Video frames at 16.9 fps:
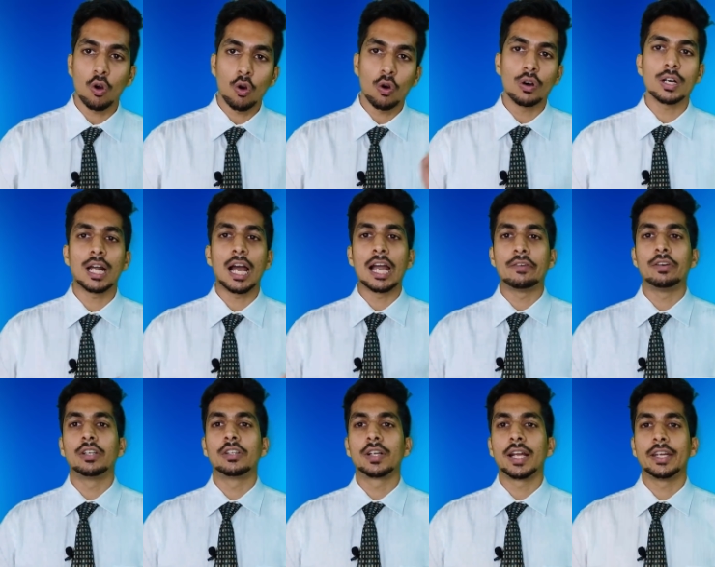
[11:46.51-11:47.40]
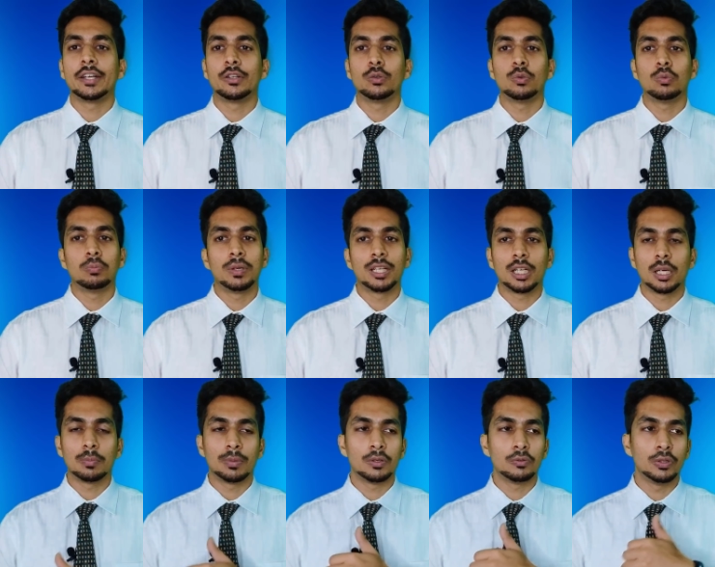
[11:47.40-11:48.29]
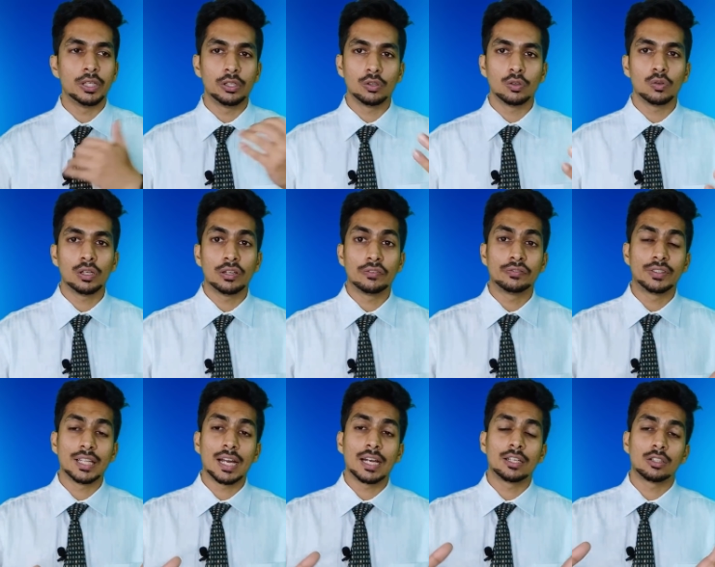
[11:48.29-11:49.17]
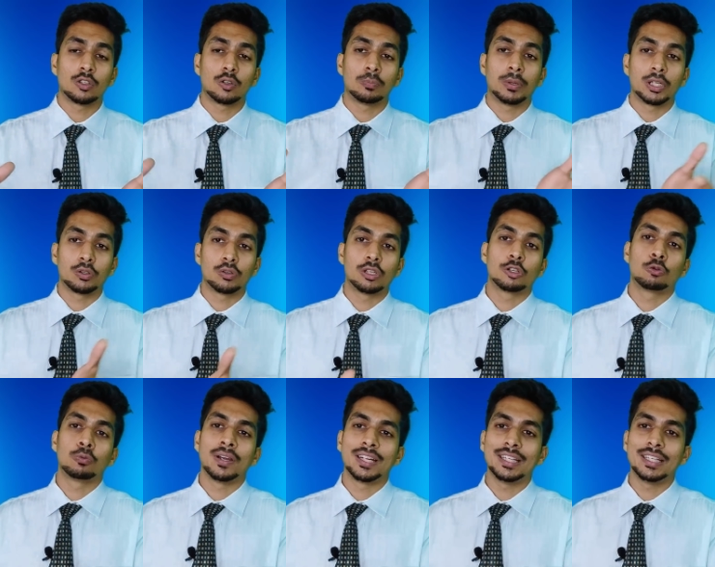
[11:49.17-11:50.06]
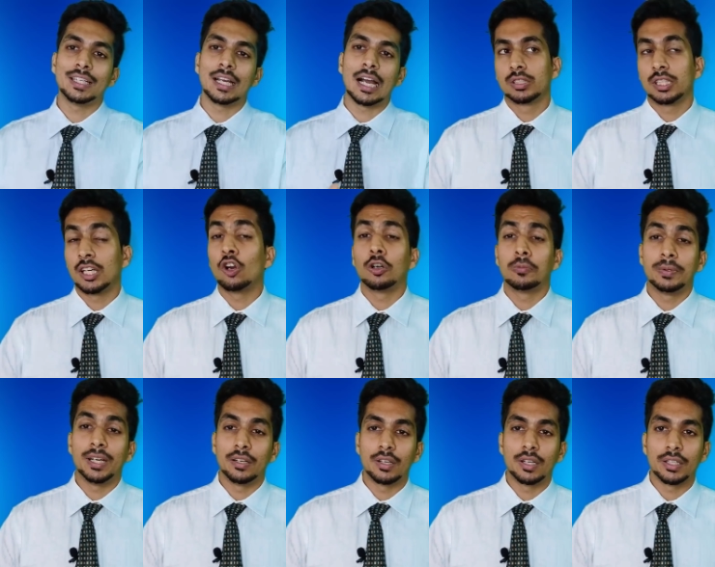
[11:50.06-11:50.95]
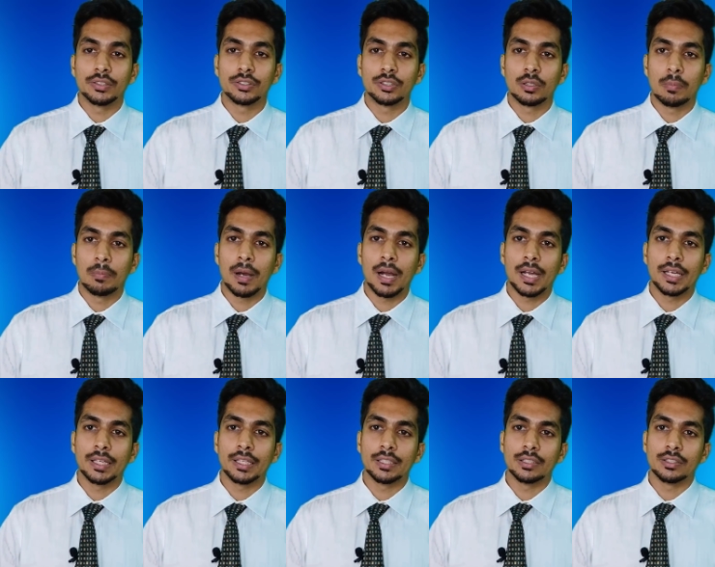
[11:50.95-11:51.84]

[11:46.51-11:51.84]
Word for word: or I will try to make up a video if that particular query cannot be addressed by